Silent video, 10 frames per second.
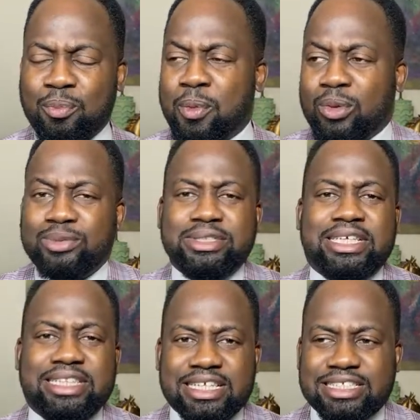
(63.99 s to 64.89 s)
we say
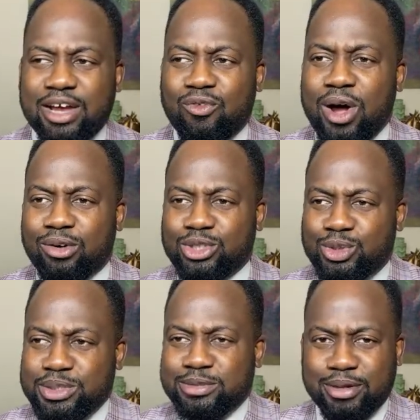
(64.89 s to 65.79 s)
things like, wow,
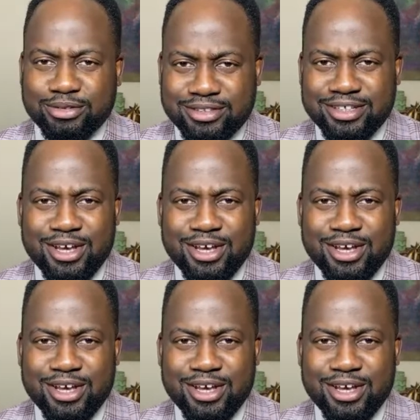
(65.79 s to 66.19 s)
sweet mouth,